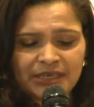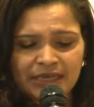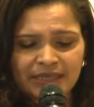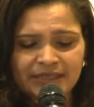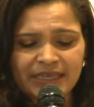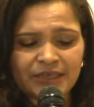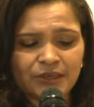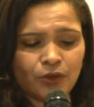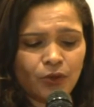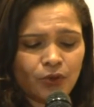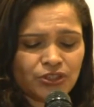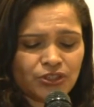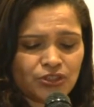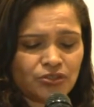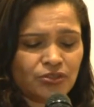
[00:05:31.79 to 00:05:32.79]
that
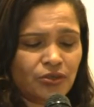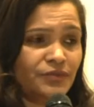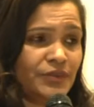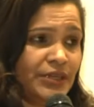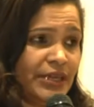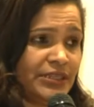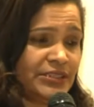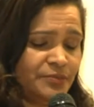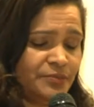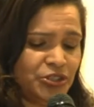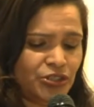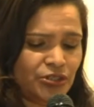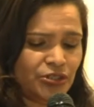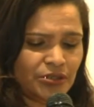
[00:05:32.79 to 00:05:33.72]
launch of the exhibition.